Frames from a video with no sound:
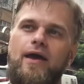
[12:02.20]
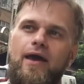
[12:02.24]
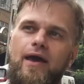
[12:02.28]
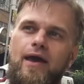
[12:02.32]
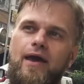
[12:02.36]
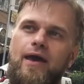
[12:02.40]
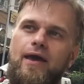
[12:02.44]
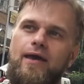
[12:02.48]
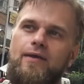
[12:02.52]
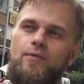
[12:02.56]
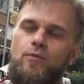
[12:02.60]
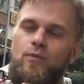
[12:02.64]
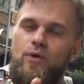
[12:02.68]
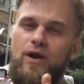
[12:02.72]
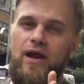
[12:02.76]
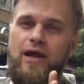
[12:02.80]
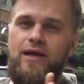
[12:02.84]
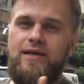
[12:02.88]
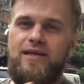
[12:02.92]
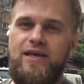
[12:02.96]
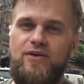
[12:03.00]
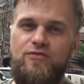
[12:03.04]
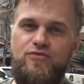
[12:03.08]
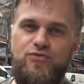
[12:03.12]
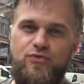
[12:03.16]
And when
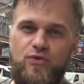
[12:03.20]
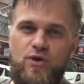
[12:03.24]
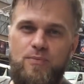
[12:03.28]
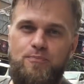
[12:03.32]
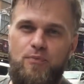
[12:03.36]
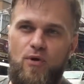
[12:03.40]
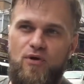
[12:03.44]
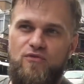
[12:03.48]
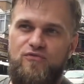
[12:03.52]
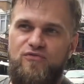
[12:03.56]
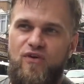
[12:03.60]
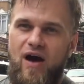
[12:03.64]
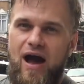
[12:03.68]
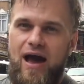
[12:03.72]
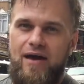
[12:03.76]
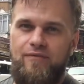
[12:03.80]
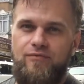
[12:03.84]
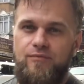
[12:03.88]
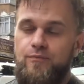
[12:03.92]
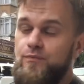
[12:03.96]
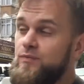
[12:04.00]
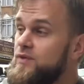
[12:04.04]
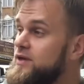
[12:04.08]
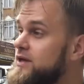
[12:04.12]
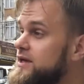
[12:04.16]
I give three point
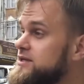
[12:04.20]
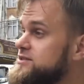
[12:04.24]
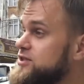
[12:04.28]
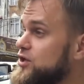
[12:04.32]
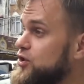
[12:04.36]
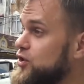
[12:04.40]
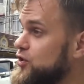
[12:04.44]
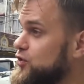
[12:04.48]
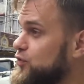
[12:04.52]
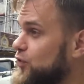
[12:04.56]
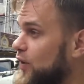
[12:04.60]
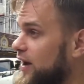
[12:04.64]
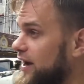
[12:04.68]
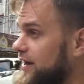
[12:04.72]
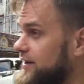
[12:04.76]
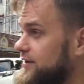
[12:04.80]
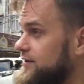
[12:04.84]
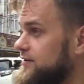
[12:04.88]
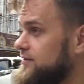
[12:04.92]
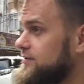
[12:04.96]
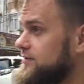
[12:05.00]
five, it's a good grade.